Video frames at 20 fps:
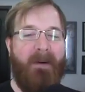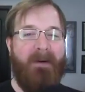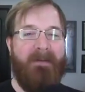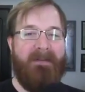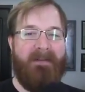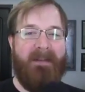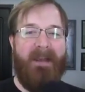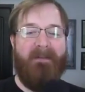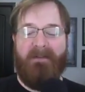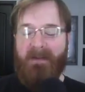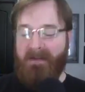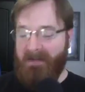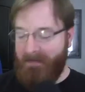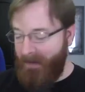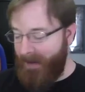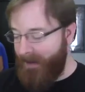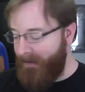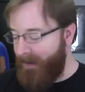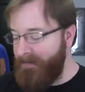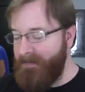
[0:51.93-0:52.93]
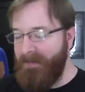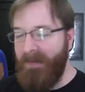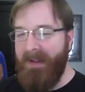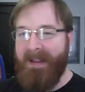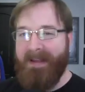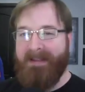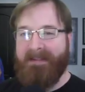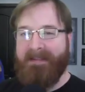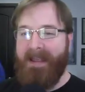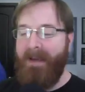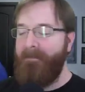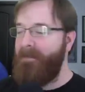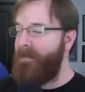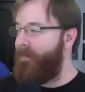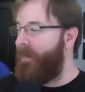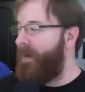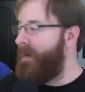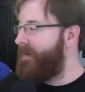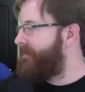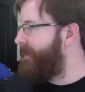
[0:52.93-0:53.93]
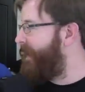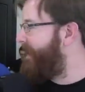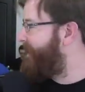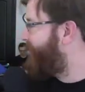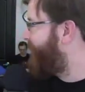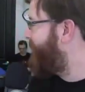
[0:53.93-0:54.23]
of posters left, so you should pick it up. It's only like seven bucks in